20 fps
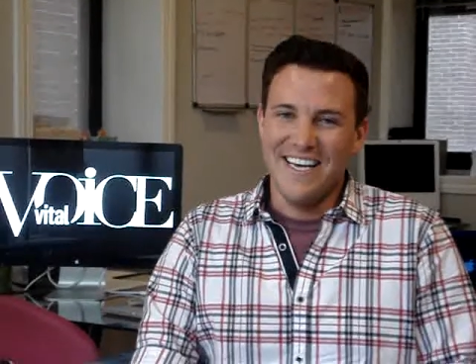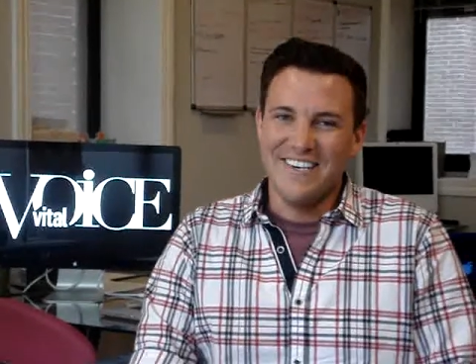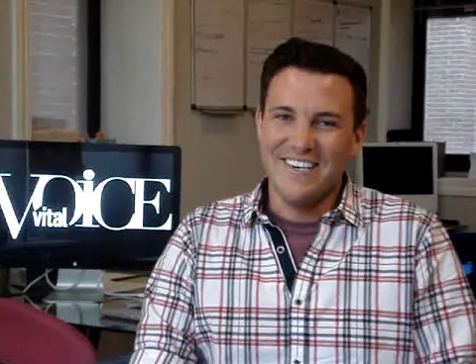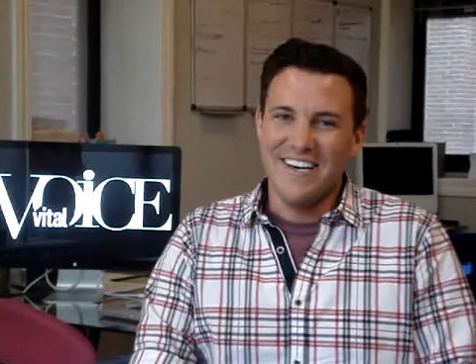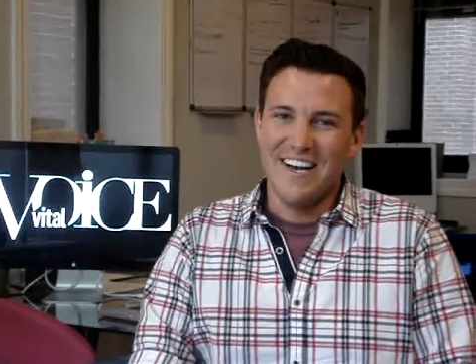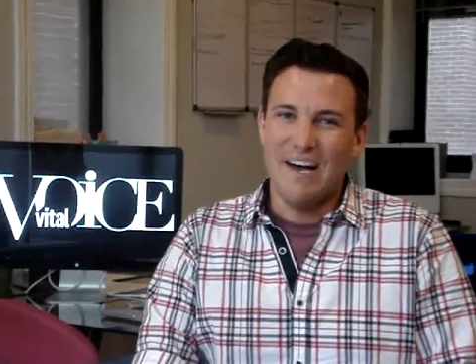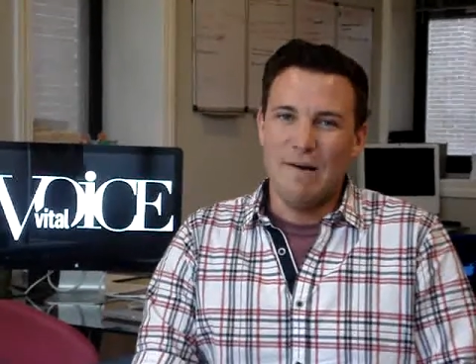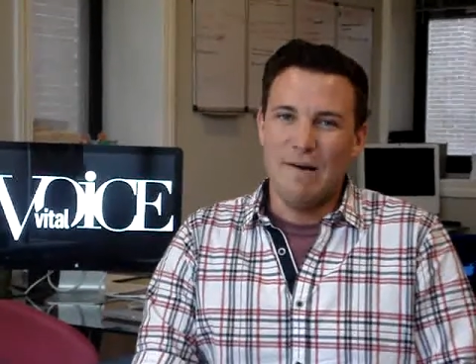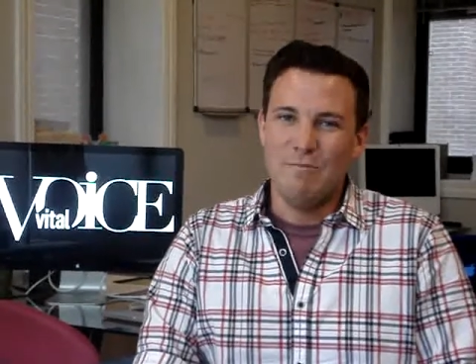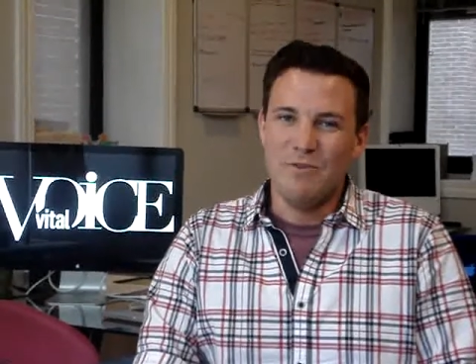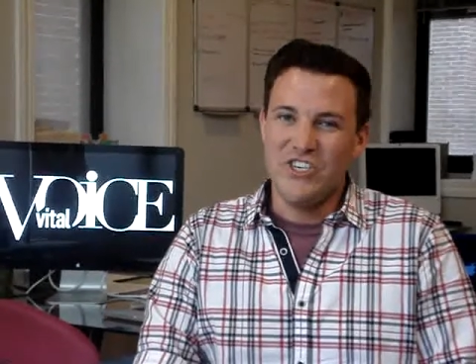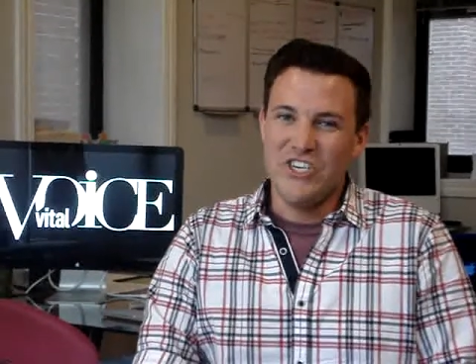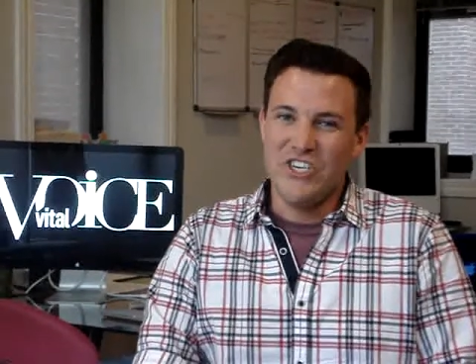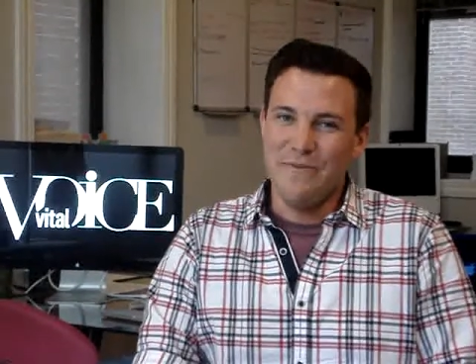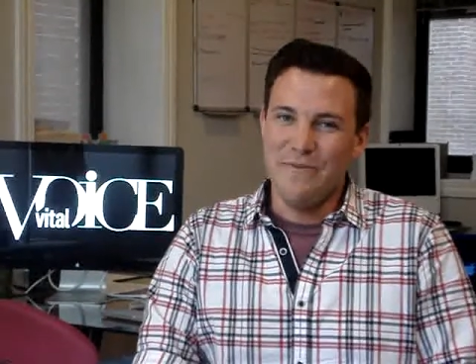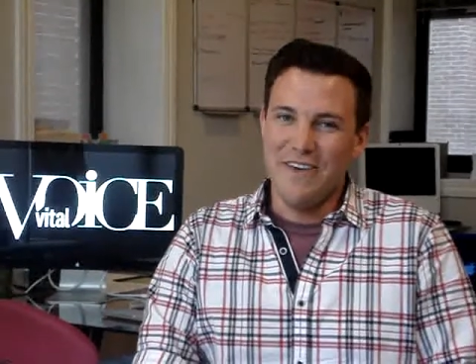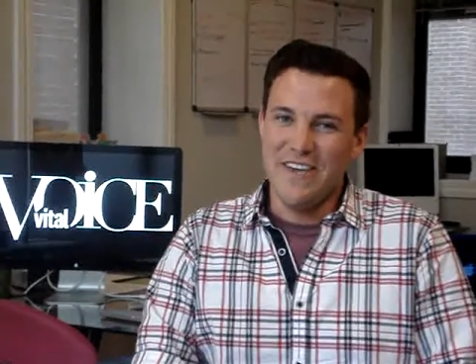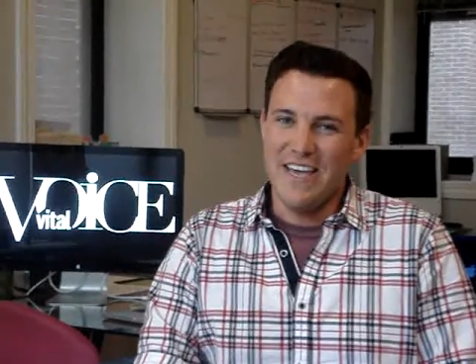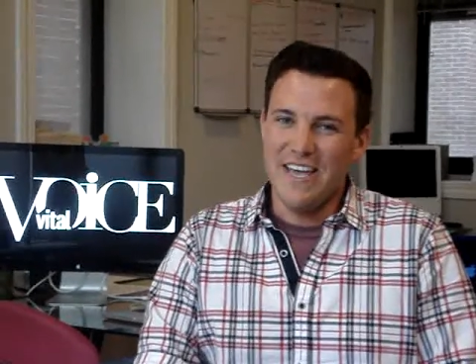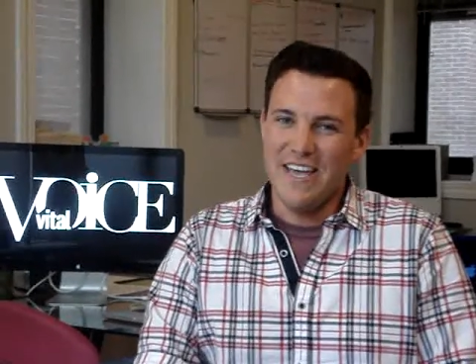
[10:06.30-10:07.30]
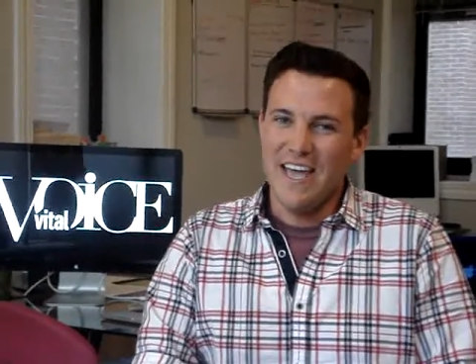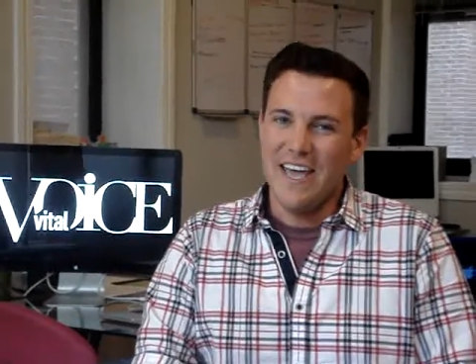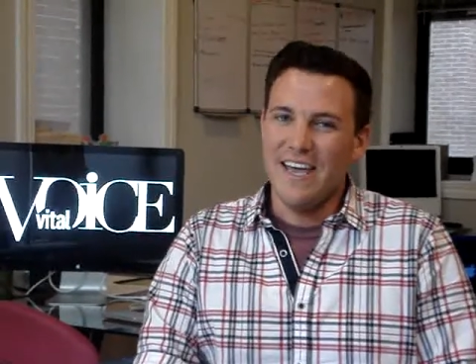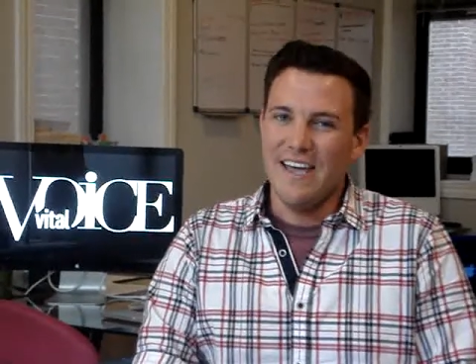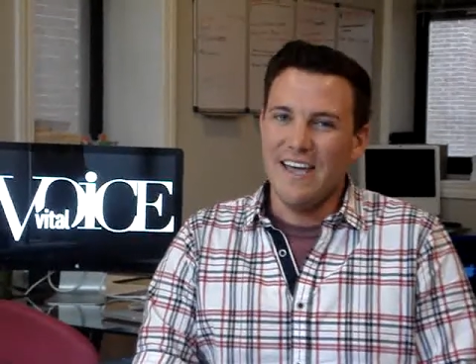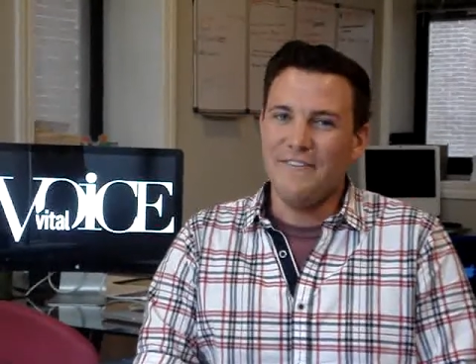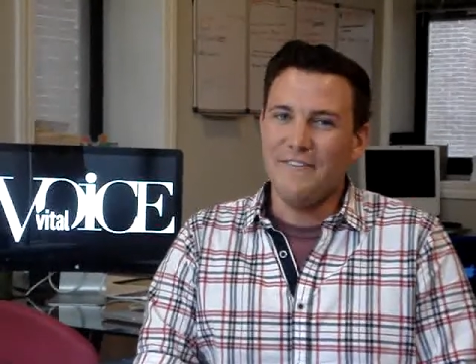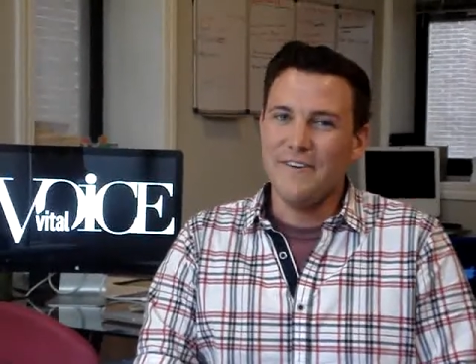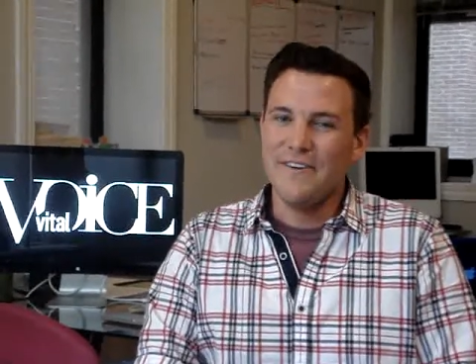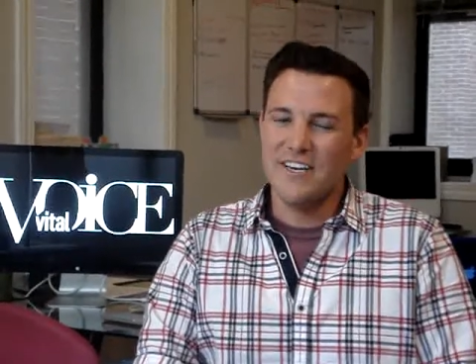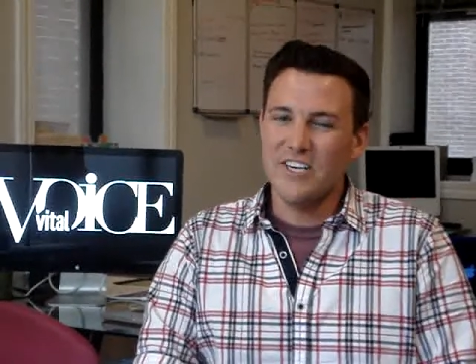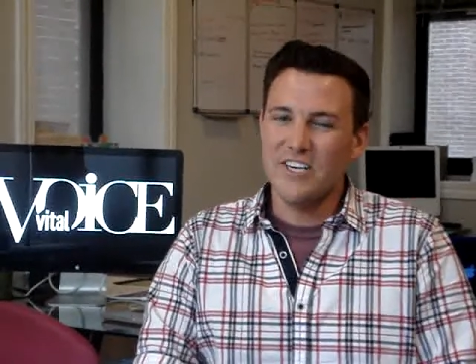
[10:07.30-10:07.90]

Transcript: Zander. I'm Jimmy. If you